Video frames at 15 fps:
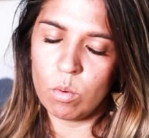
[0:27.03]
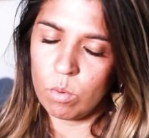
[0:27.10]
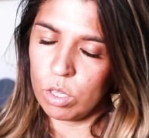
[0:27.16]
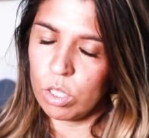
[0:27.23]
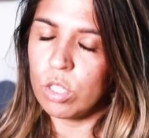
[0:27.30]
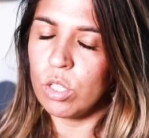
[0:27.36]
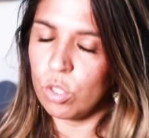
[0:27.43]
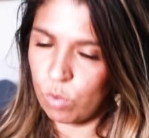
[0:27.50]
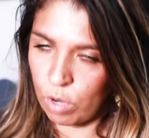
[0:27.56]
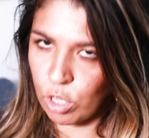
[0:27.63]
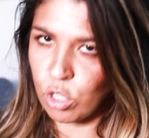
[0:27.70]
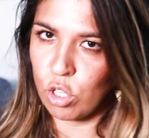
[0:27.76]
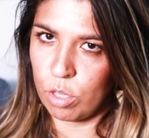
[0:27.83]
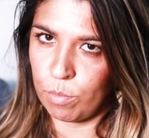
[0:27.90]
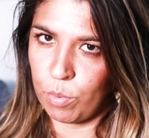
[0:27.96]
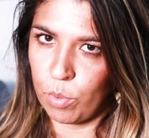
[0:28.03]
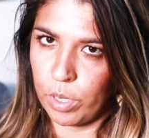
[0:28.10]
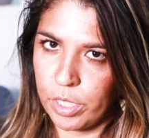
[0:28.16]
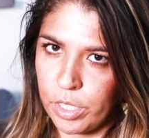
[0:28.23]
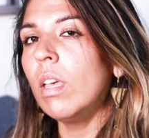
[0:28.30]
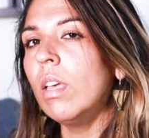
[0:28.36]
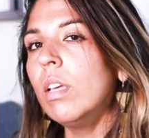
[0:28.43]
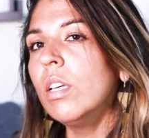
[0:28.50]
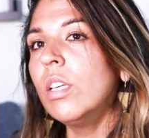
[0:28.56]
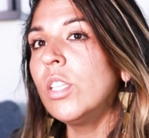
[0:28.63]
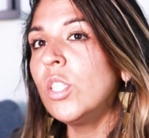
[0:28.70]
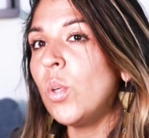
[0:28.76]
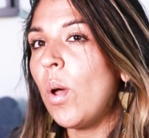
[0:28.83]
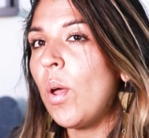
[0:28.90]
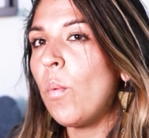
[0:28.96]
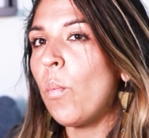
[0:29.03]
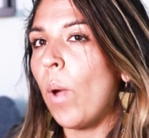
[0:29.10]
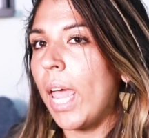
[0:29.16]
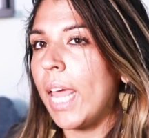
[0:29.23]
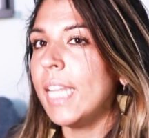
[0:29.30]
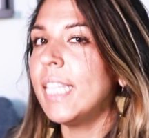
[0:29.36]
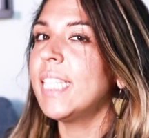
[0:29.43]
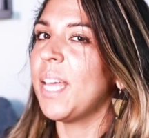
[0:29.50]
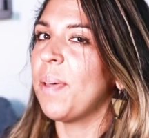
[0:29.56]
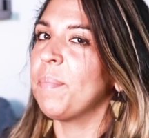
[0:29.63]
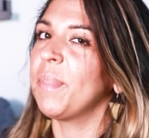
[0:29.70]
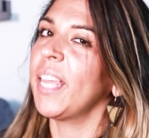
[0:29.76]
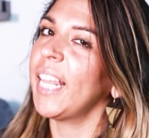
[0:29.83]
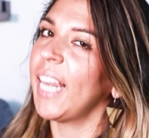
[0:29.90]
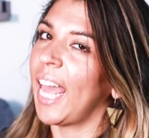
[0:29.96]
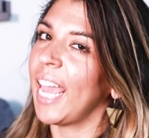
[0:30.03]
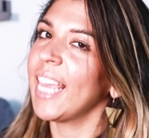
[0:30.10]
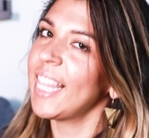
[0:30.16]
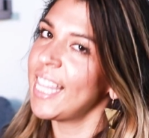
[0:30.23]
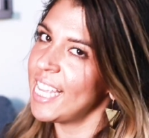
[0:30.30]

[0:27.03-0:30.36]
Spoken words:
was straight to the point. So it went something like